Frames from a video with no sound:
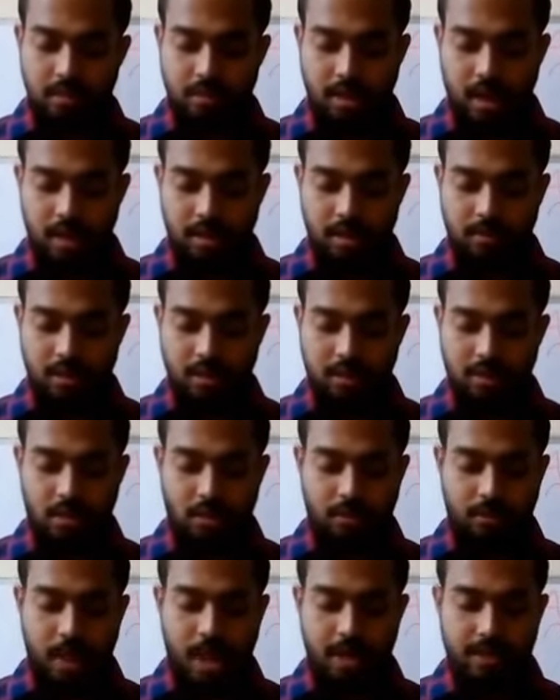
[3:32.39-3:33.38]
cultivation
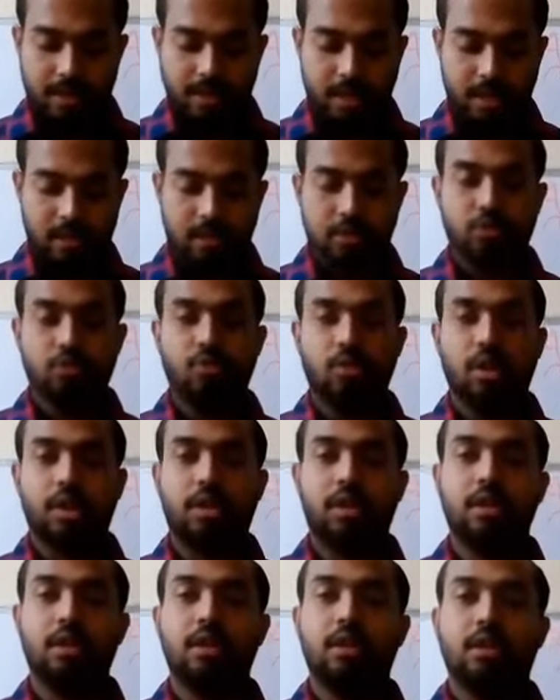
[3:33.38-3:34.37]
of rice, that is
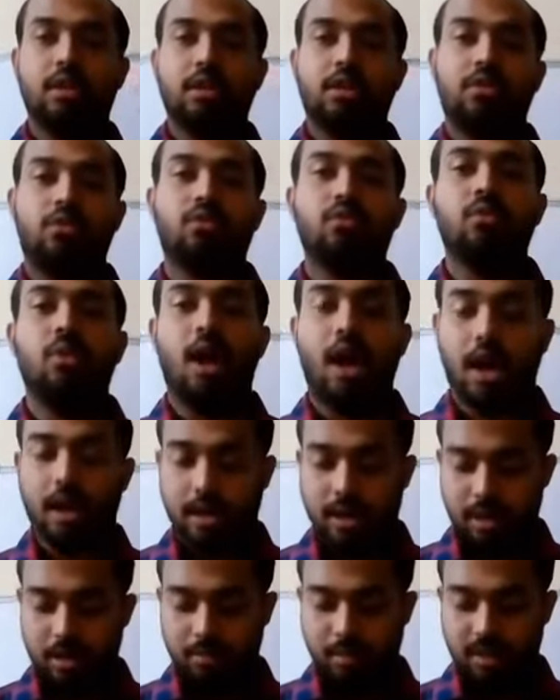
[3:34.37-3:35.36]

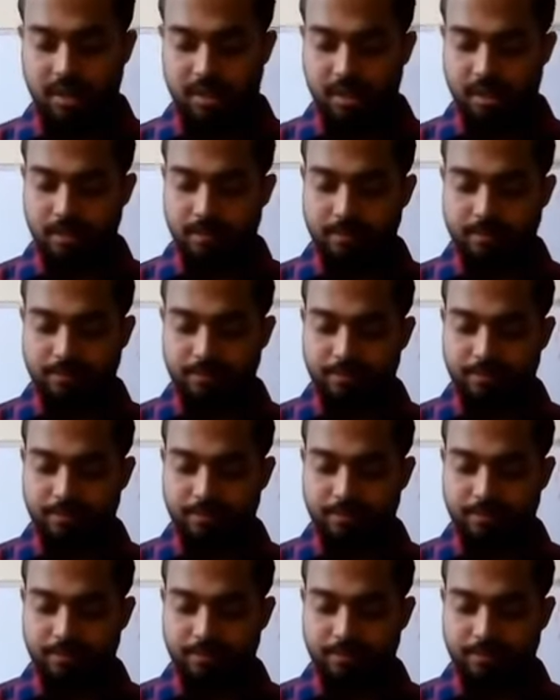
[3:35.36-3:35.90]
2200 BC.